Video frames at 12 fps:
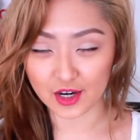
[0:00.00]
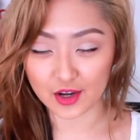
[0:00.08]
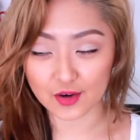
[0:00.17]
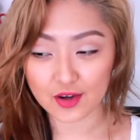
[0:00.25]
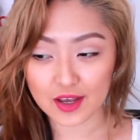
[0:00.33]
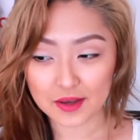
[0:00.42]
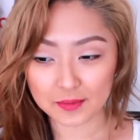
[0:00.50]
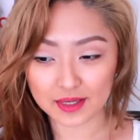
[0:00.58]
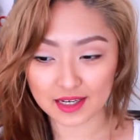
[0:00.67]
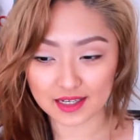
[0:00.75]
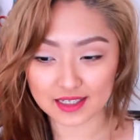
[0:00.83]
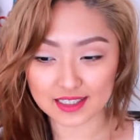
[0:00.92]
you know,
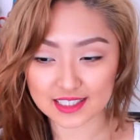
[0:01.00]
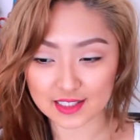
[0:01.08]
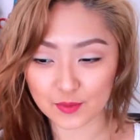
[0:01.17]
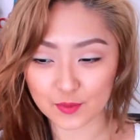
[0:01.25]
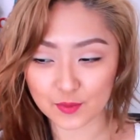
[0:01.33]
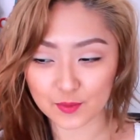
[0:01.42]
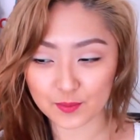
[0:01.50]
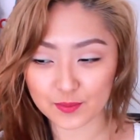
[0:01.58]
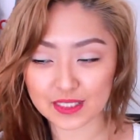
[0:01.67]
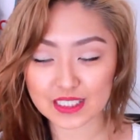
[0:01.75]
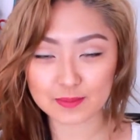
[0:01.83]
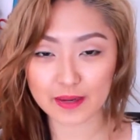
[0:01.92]
because
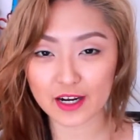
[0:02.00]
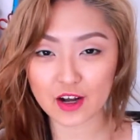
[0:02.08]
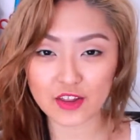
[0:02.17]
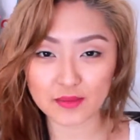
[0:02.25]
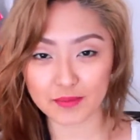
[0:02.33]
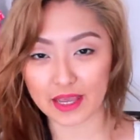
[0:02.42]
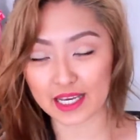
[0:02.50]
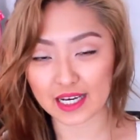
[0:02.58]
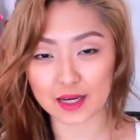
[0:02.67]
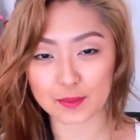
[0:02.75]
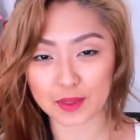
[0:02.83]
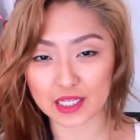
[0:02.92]
despite all the
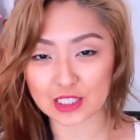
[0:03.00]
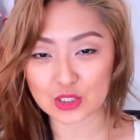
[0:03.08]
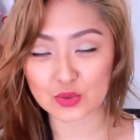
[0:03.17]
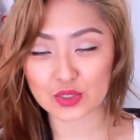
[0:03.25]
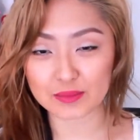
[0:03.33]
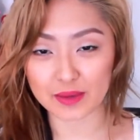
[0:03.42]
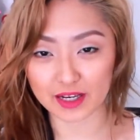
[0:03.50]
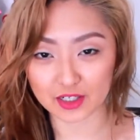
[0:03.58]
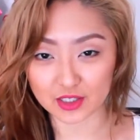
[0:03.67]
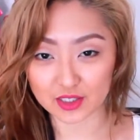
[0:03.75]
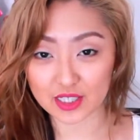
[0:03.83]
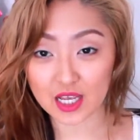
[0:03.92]
makeup, it truly
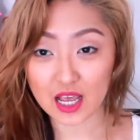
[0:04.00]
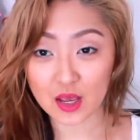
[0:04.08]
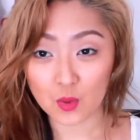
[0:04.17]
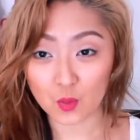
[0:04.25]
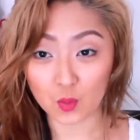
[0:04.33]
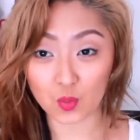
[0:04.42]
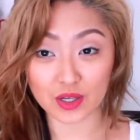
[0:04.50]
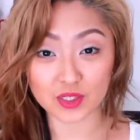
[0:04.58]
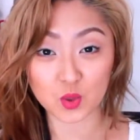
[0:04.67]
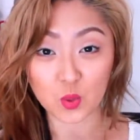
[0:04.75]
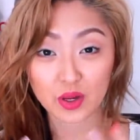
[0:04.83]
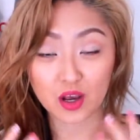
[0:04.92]
matters
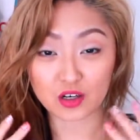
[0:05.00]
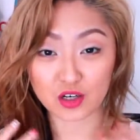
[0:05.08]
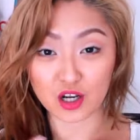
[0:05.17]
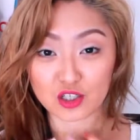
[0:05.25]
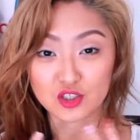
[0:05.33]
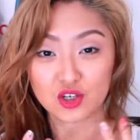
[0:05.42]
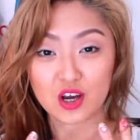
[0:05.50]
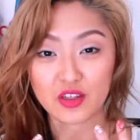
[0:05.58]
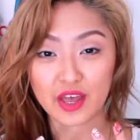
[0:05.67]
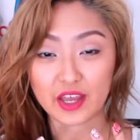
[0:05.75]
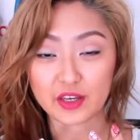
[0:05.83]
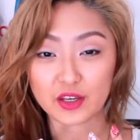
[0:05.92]
what's going on under all
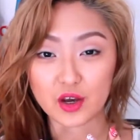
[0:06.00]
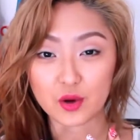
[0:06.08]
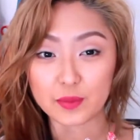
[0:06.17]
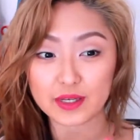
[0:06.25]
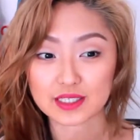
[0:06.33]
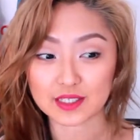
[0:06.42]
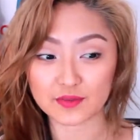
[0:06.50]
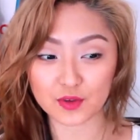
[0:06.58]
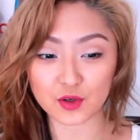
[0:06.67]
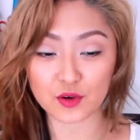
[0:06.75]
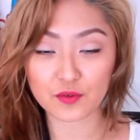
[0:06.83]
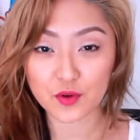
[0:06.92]
that, you know, because if
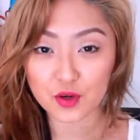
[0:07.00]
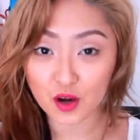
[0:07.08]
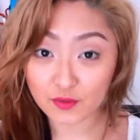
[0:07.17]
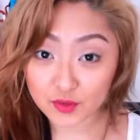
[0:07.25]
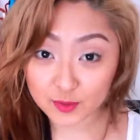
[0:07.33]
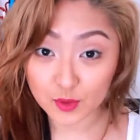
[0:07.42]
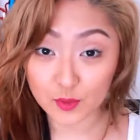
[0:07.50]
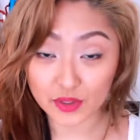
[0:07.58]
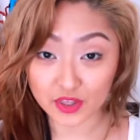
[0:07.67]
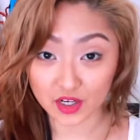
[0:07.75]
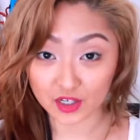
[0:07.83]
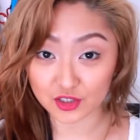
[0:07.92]
you don't feel comfortable
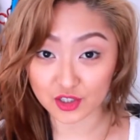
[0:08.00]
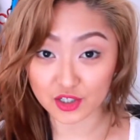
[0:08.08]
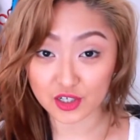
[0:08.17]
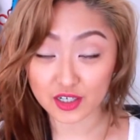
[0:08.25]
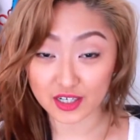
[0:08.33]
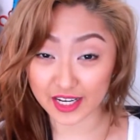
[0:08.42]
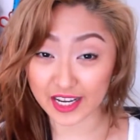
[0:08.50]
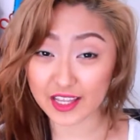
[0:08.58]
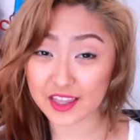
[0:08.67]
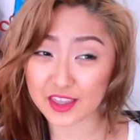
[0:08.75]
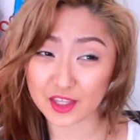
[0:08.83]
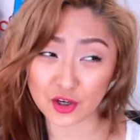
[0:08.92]
with it
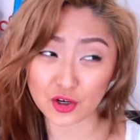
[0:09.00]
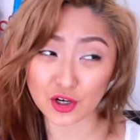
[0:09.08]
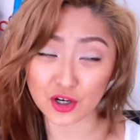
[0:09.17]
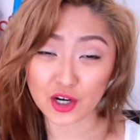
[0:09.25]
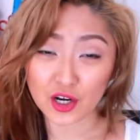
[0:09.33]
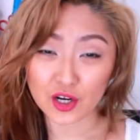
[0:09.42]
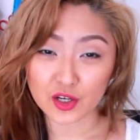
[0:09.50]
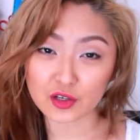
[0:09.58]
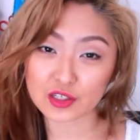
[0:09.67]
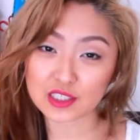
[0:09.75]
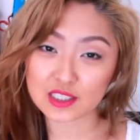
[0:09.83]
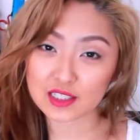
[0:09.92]
underneath, you're
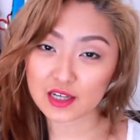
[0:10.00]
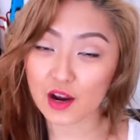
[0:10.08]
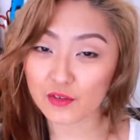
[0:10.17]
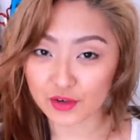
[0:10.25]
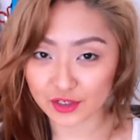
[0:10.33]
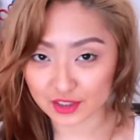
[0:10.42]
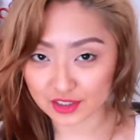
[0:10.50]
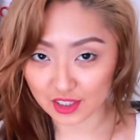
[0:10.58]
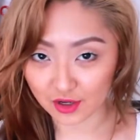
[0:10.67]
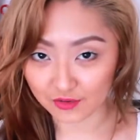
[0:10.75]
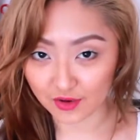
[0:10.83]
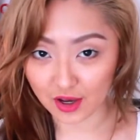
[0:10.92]
just covering
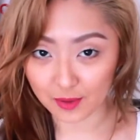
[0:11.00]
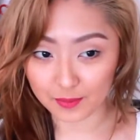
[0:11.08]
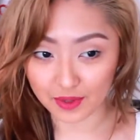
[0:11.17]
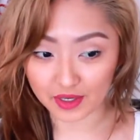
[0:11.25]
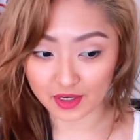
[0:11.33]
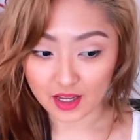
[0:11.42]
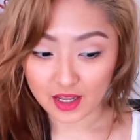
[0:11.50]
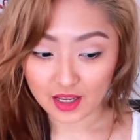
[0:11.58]
yourself up and